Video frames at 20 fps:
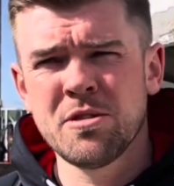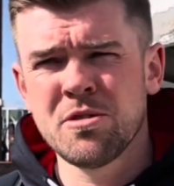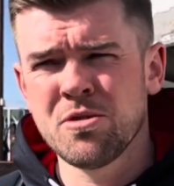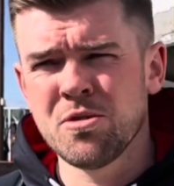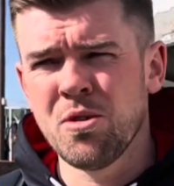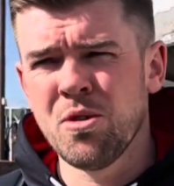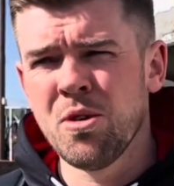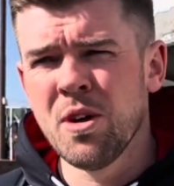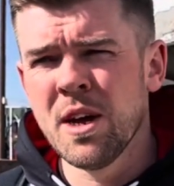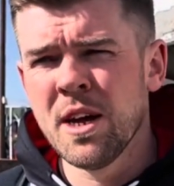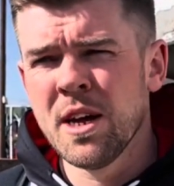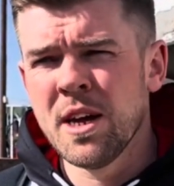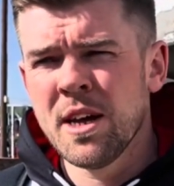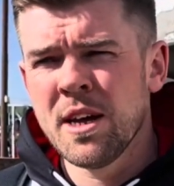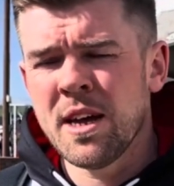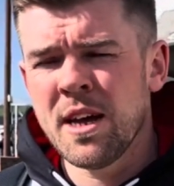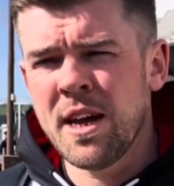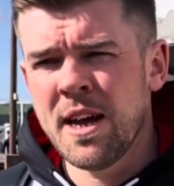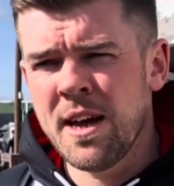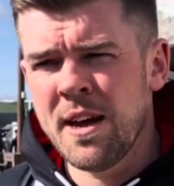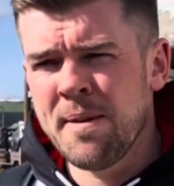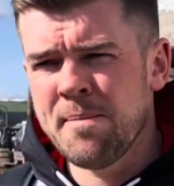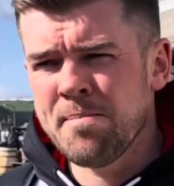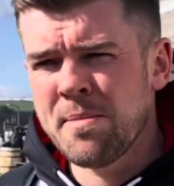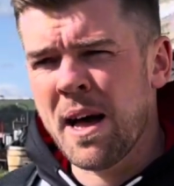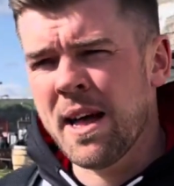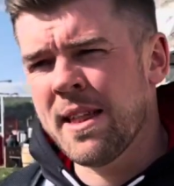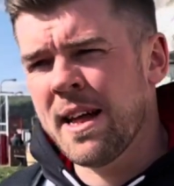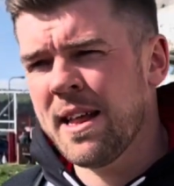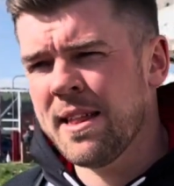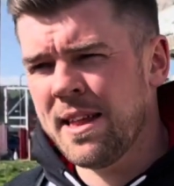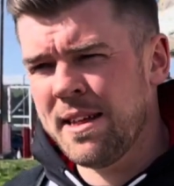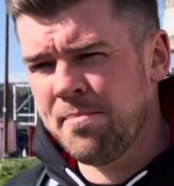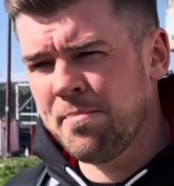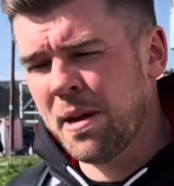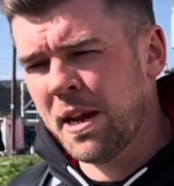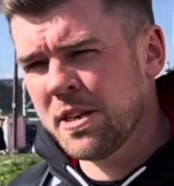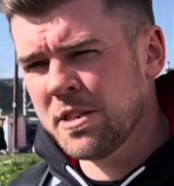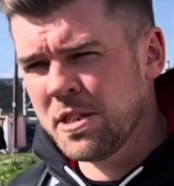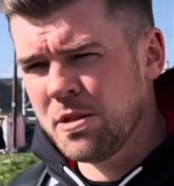So that then
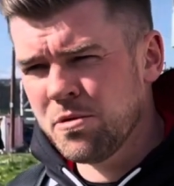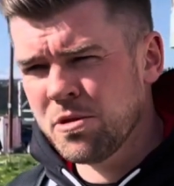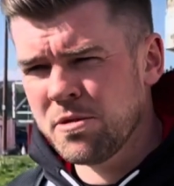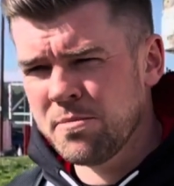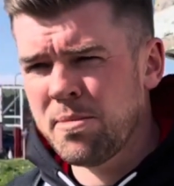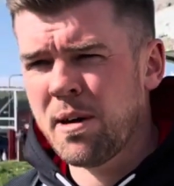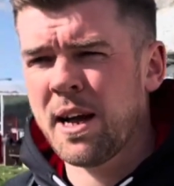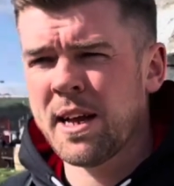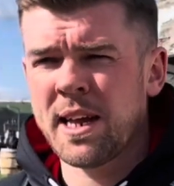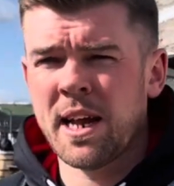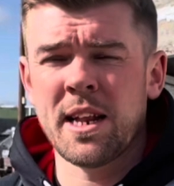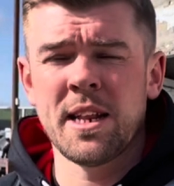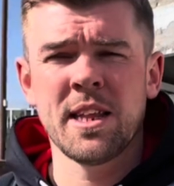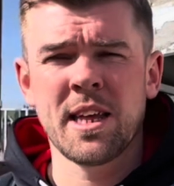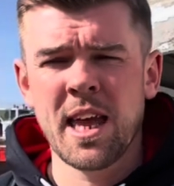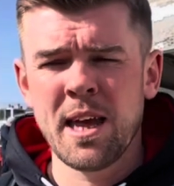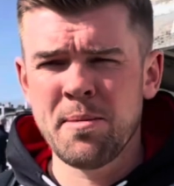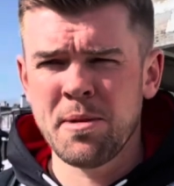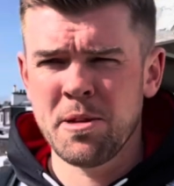brings Neilston back into the game.